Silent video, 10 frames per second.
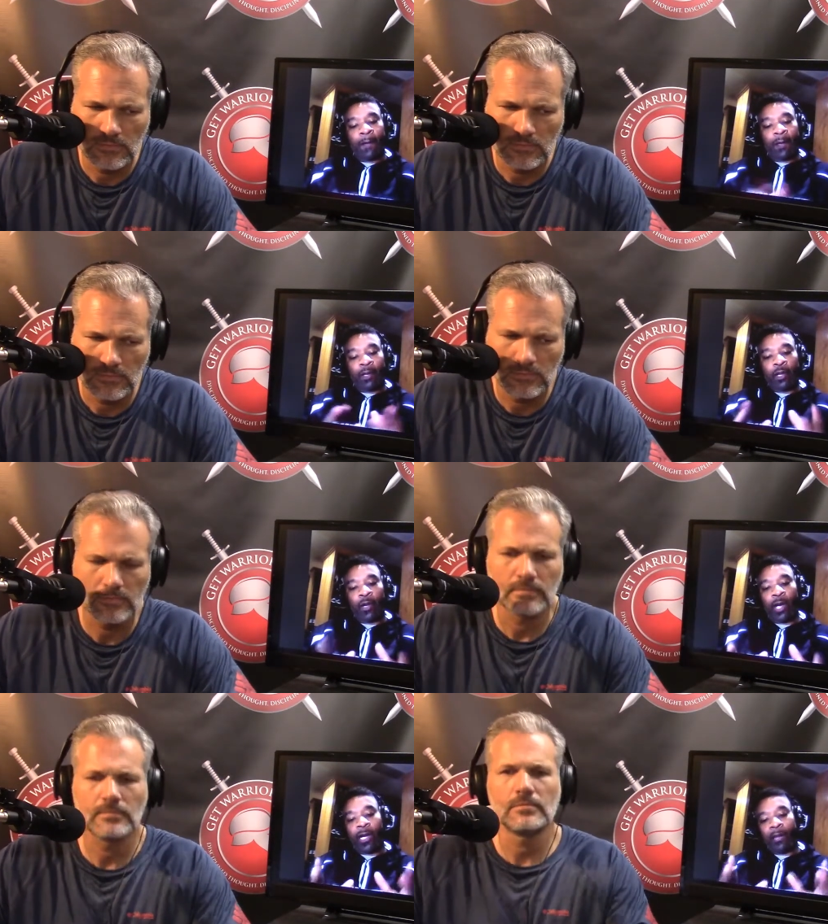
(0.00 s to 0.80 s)
Speaker 1: The New
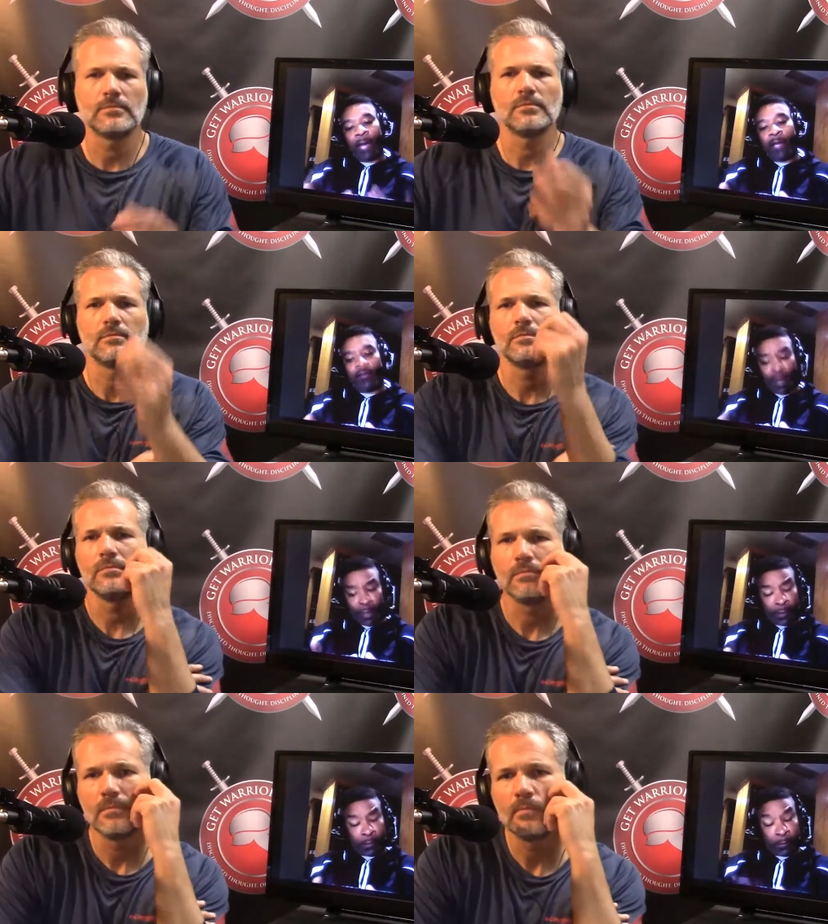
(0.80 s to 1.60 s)
England
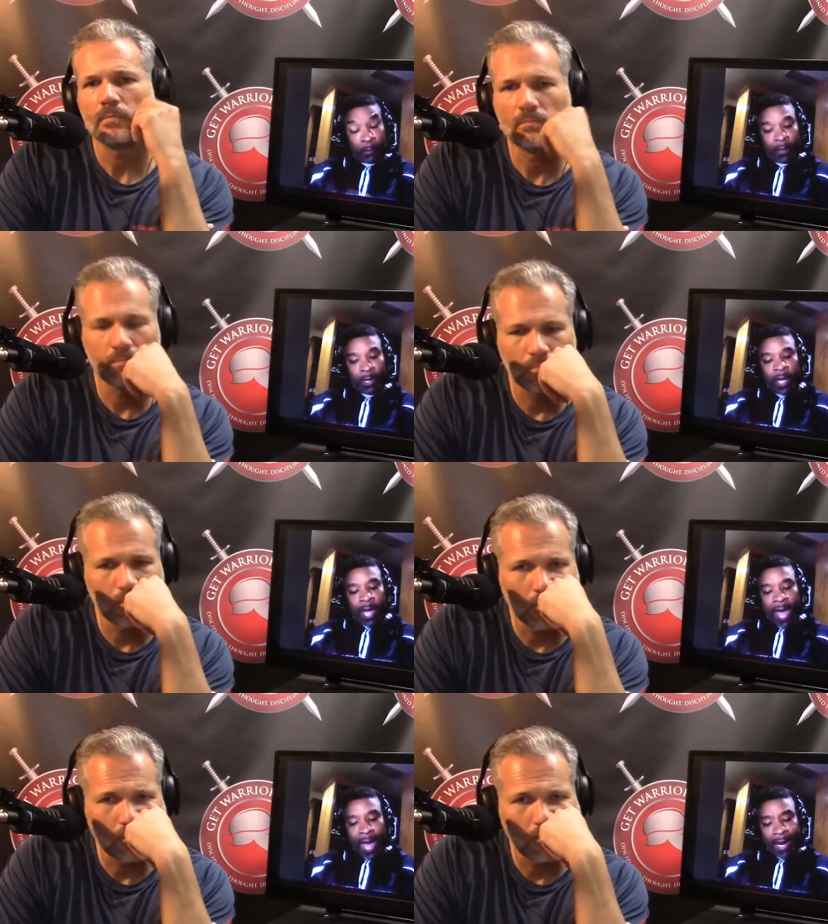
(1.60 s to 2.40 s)
Patriots
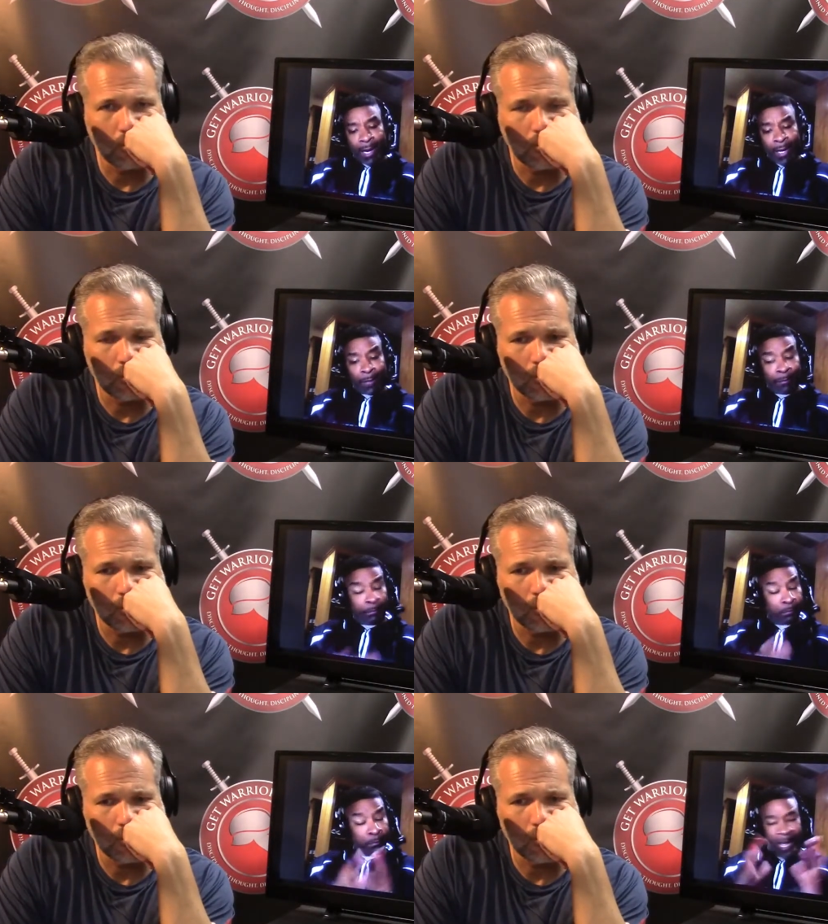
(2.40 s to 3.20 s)
had, um,
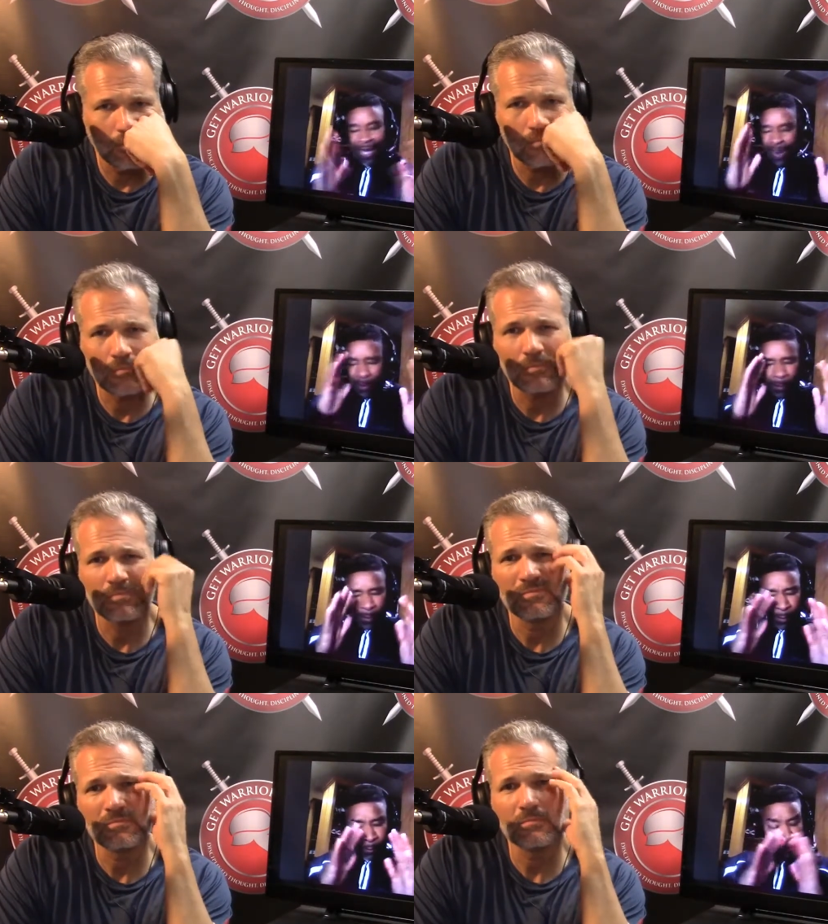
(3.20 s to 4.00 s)
I can't
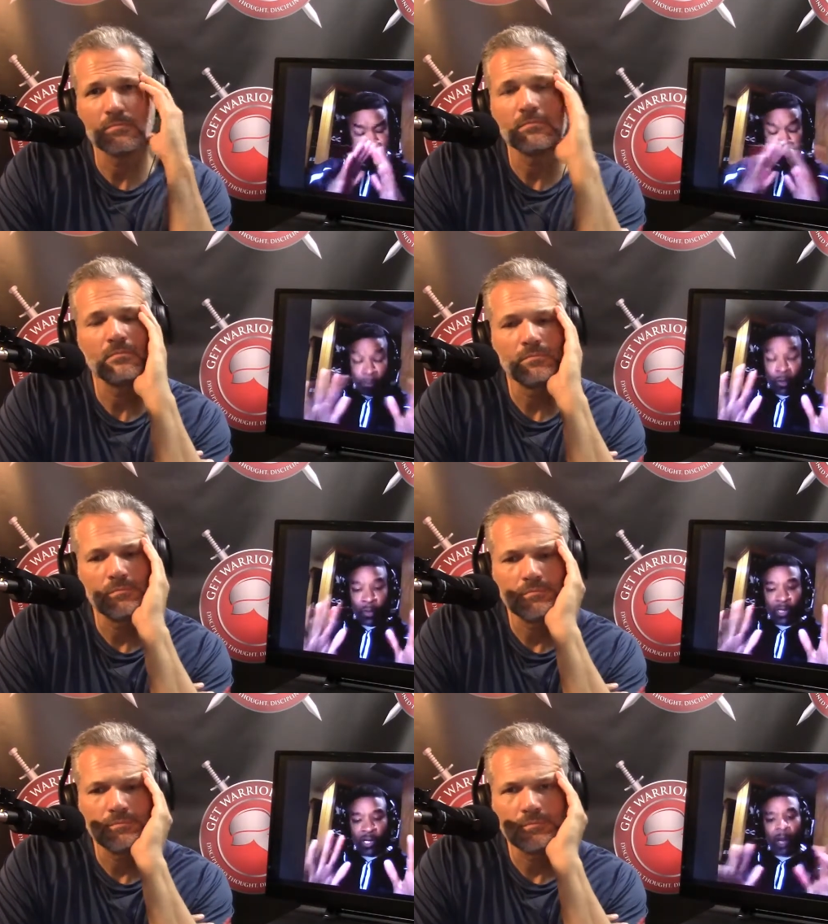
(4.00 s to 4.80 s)
remember what
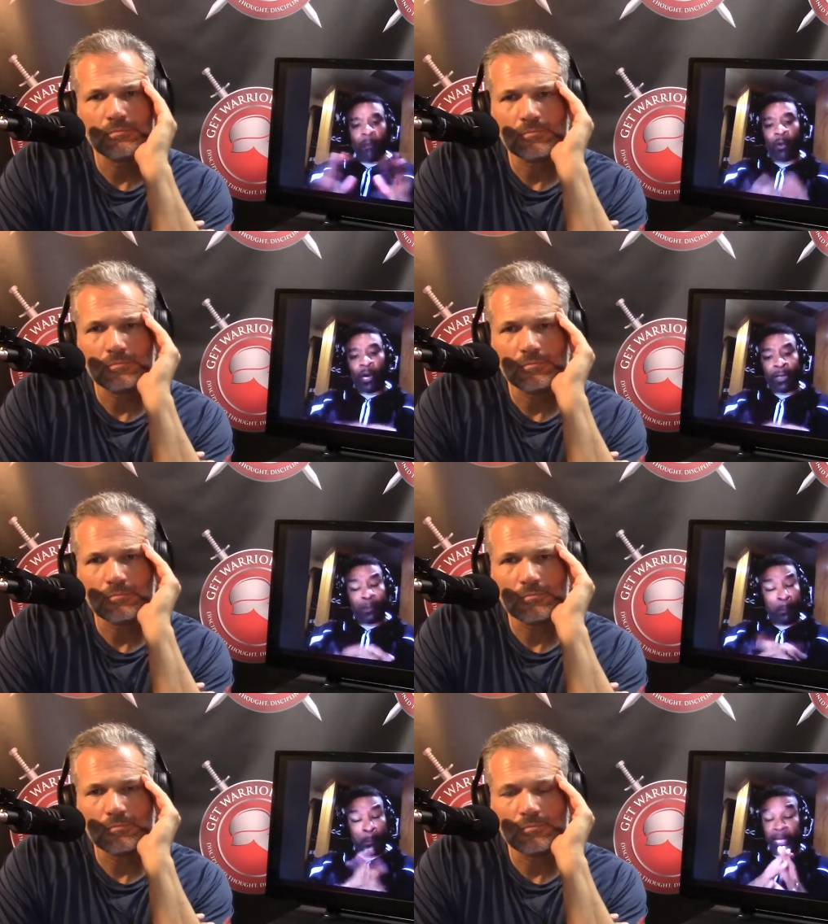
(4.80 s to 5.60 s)
the number was,
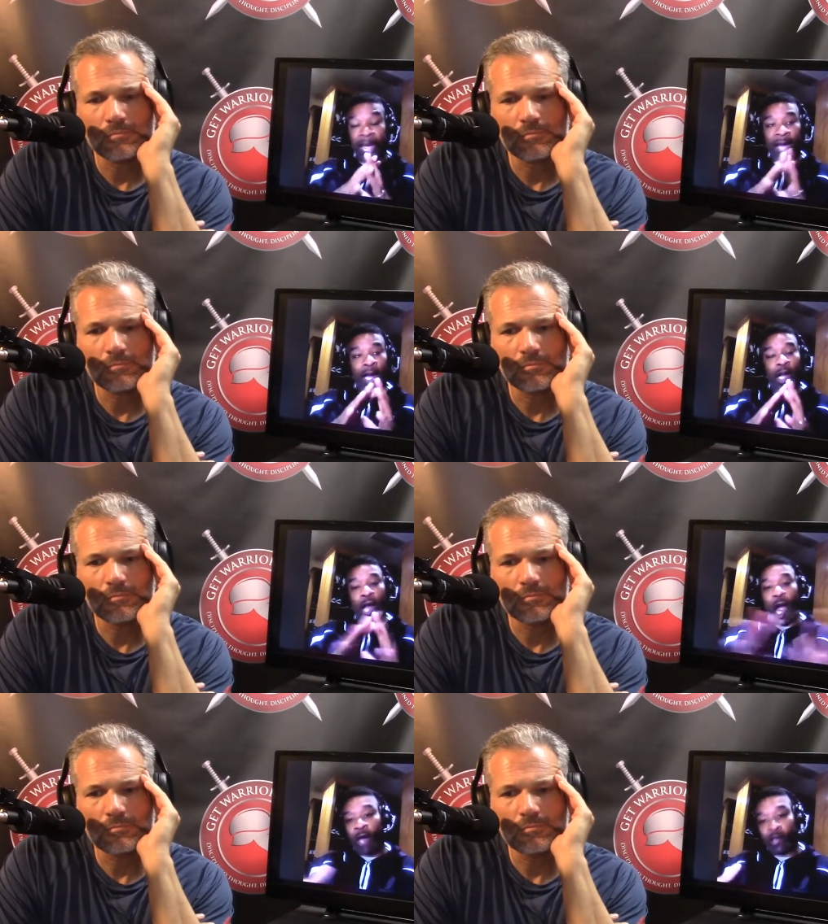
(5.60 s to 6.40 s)
but they had a
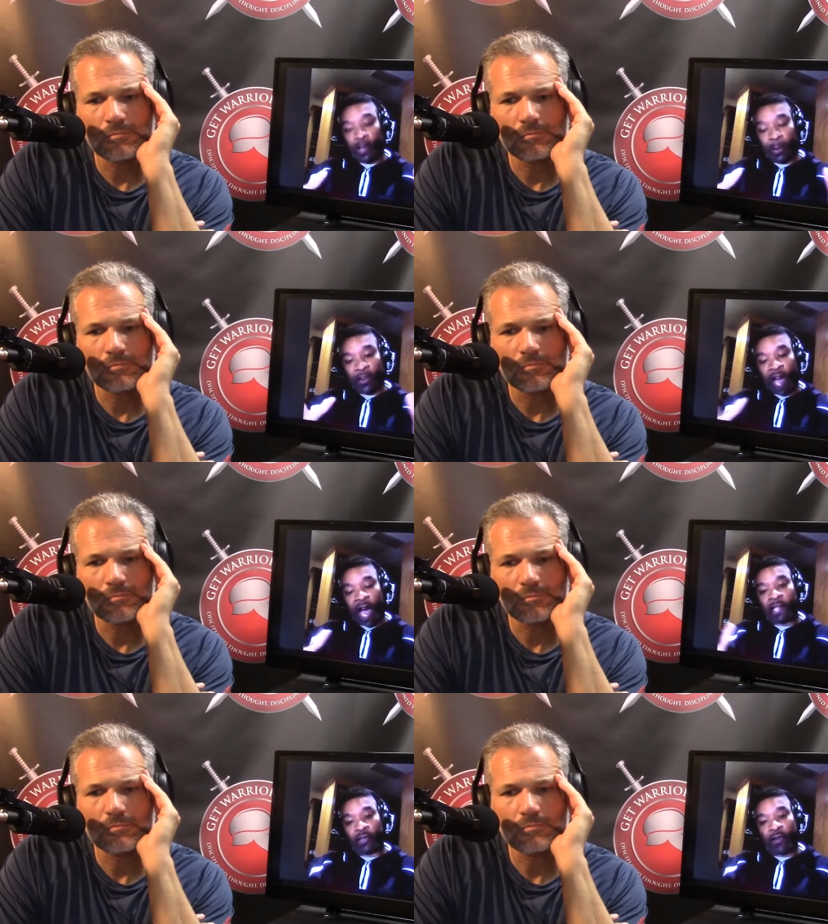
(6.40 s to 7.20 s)
large number of
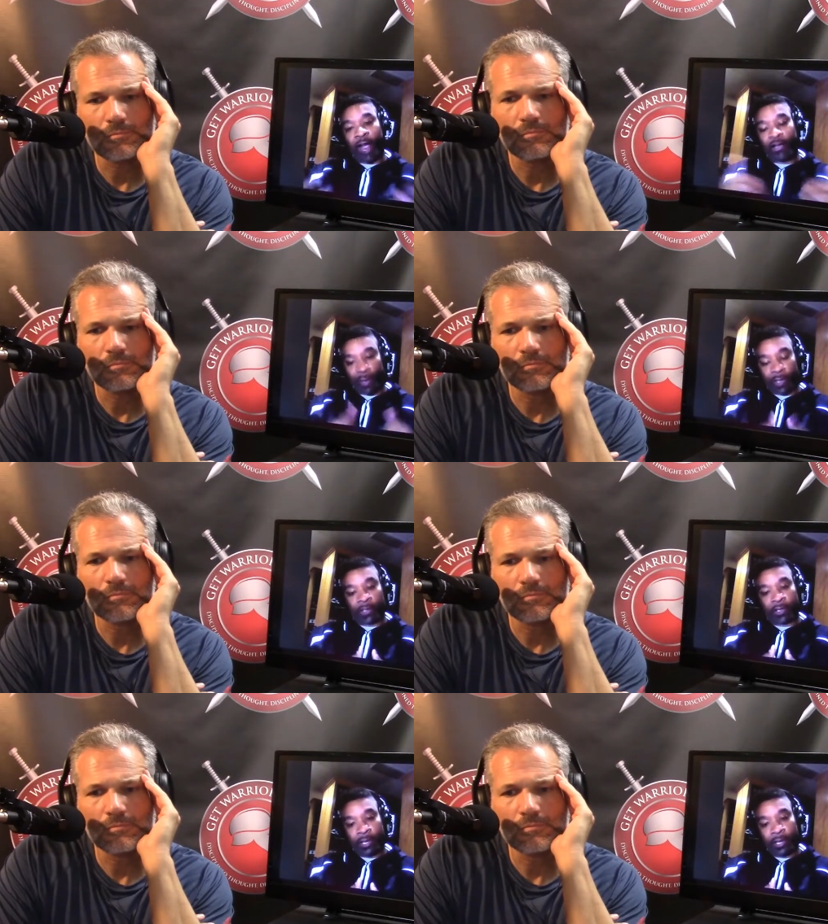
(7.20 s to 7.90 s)
college graduates.